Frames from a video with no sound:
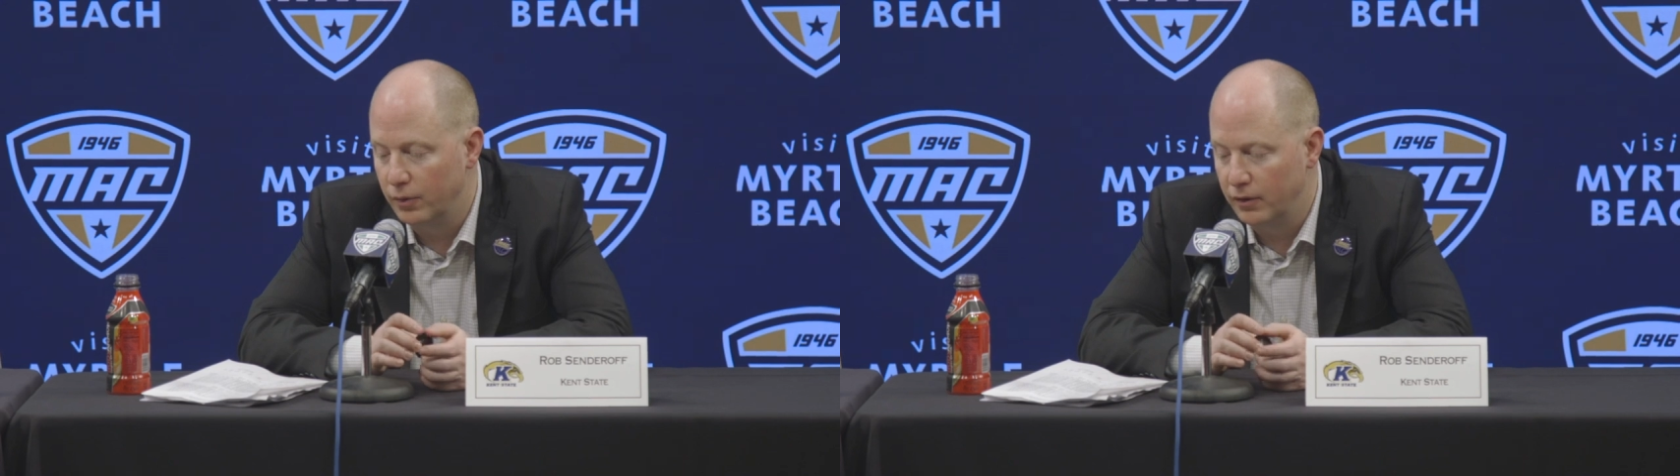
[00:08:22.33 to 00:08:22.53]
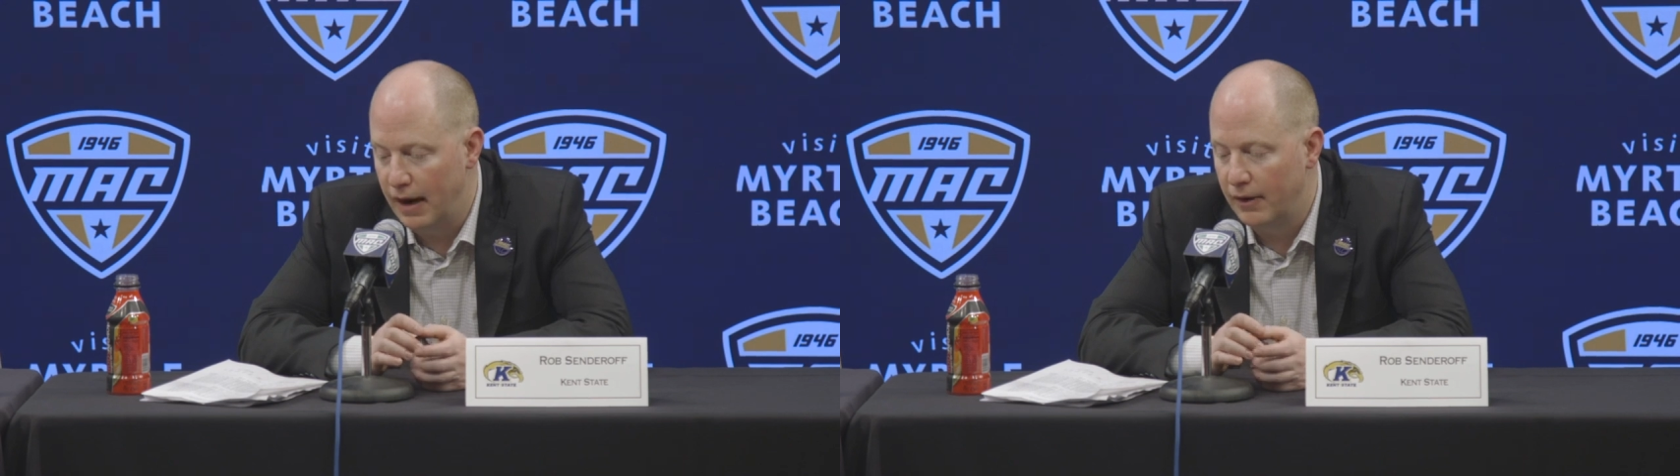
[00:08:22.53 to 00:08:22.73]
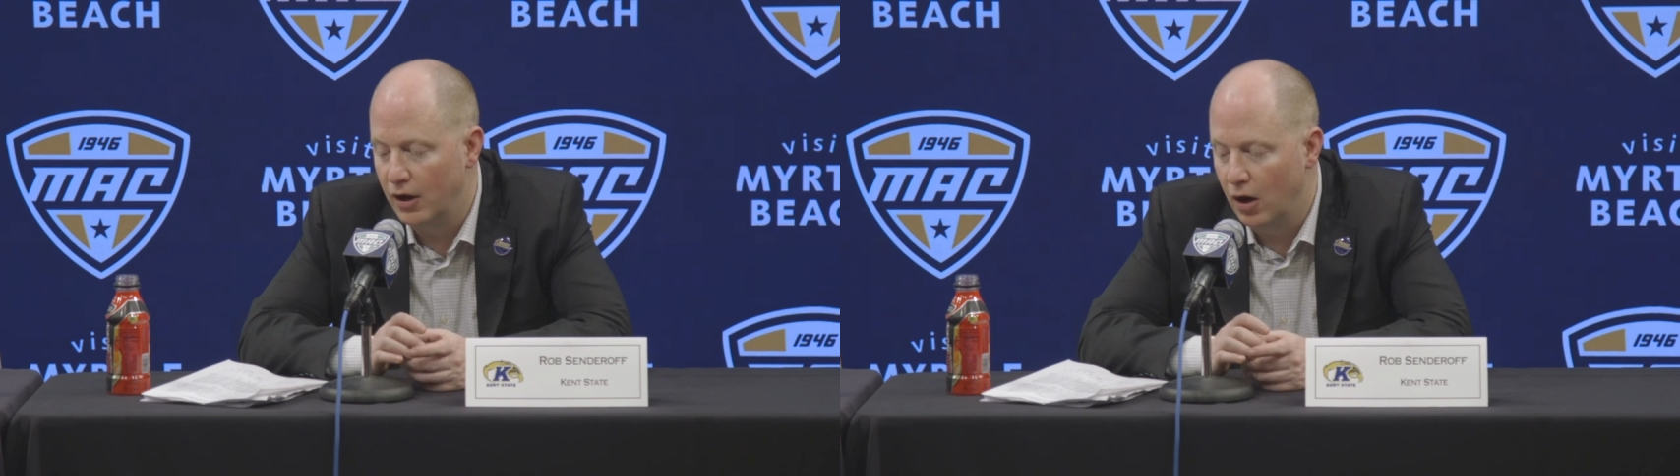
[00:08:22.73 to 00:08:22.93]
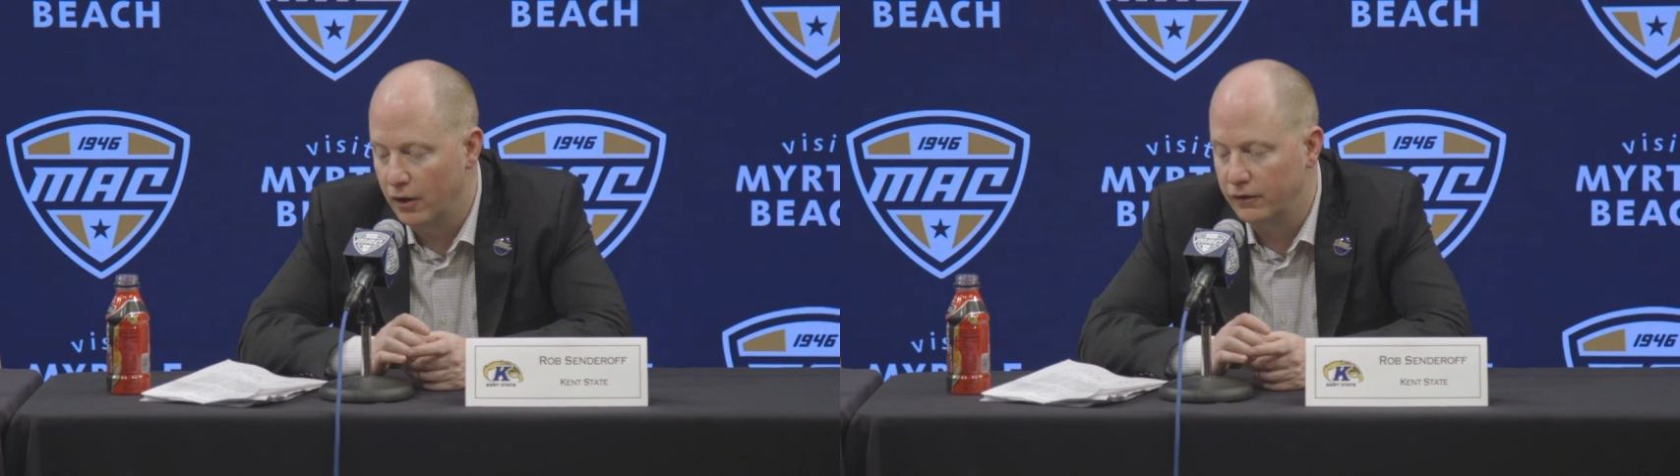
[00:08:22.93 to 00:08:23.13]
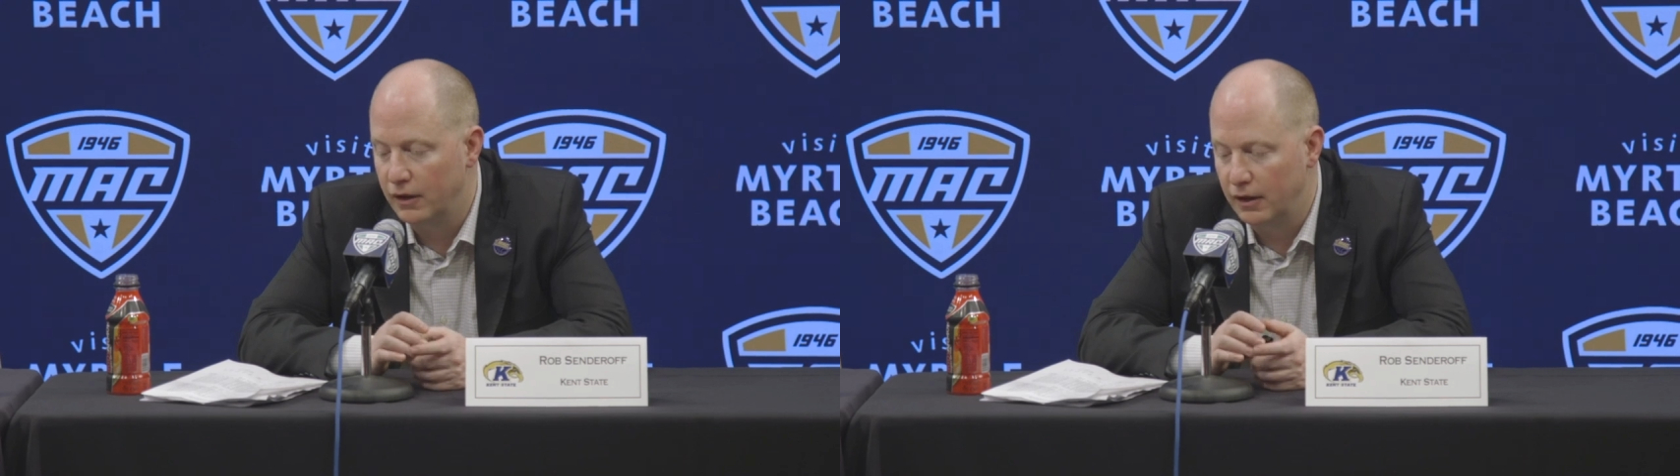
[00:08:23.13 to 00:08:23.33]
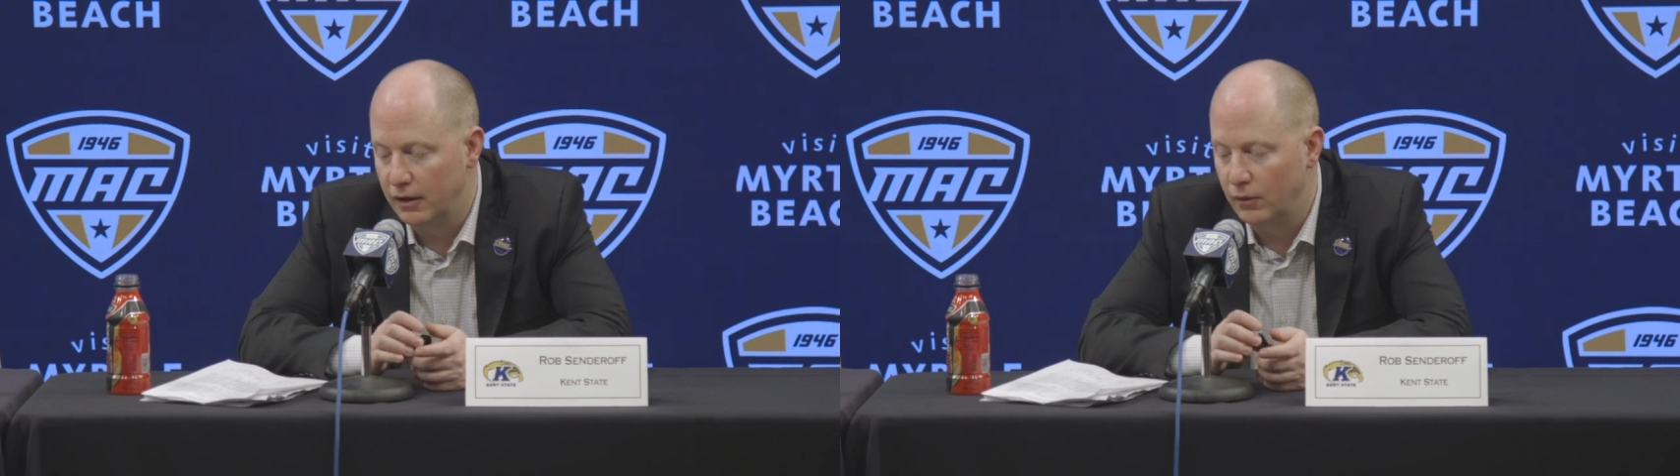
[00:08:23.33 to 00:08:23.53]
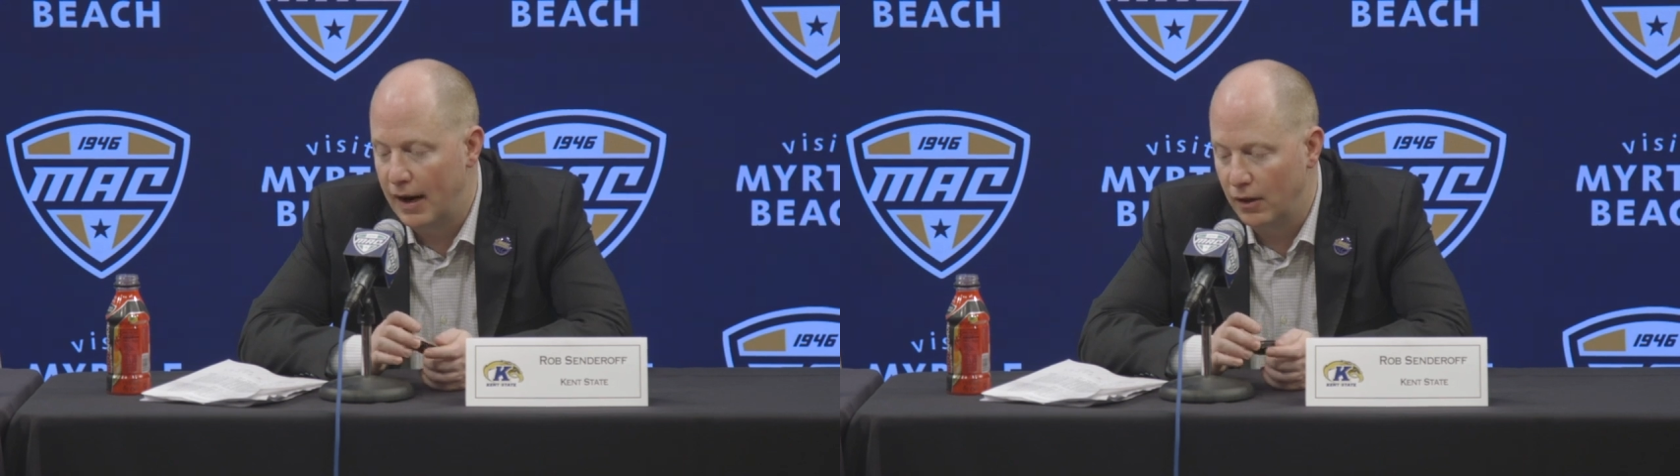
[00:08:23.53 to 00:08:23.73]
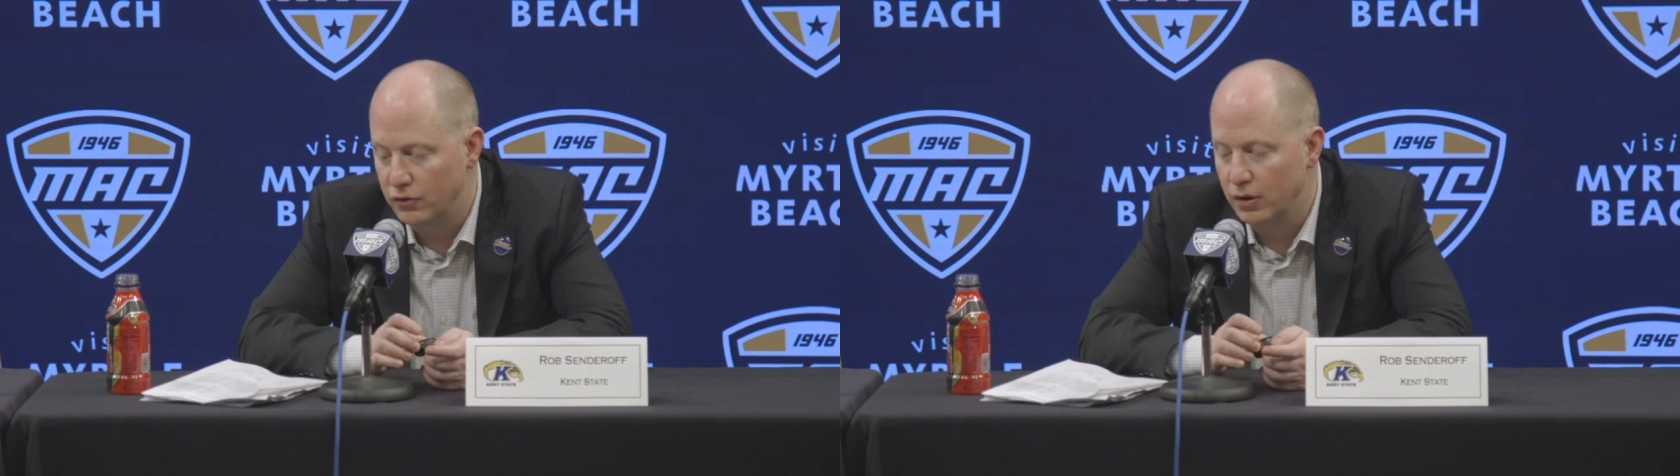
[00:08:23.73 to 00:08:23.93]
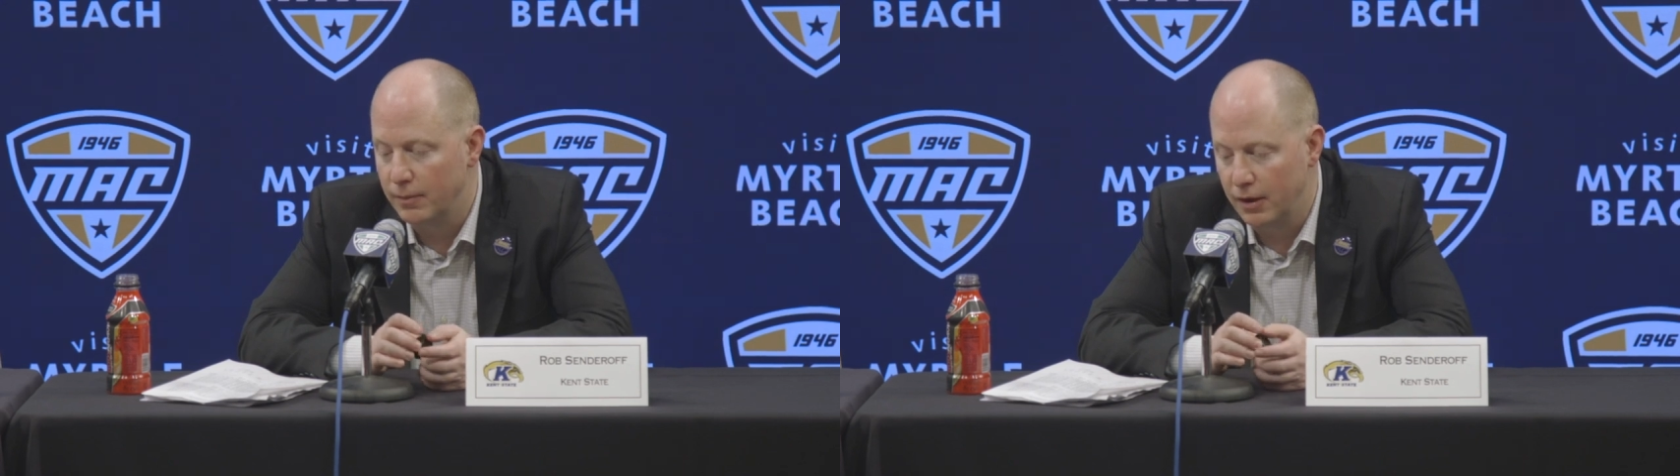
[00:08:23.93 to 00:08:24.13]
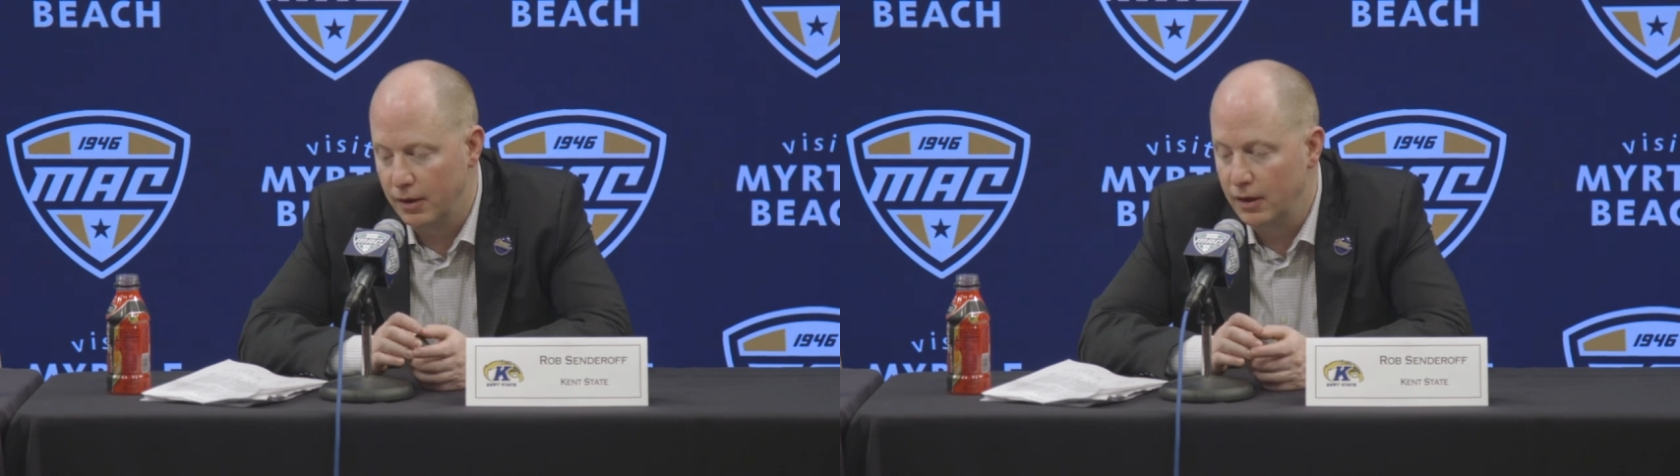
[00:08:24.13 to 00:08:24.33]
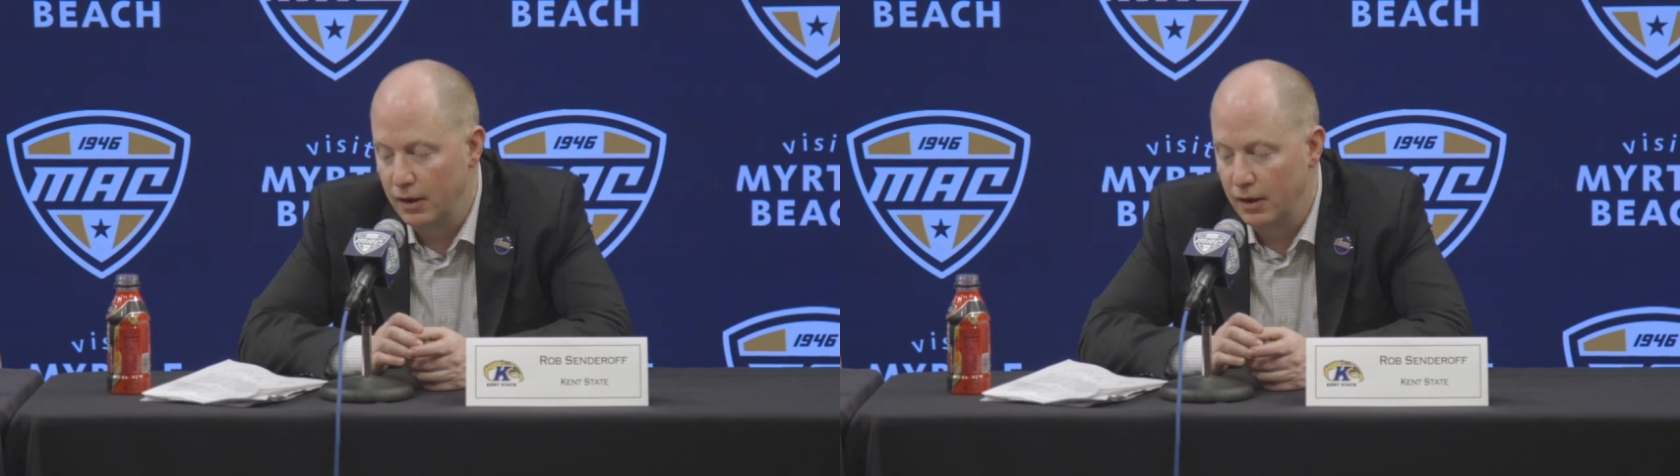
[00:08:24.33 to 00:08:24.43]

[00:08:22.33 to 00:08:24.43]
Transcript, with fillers: with Larry Austin and Roundtree, but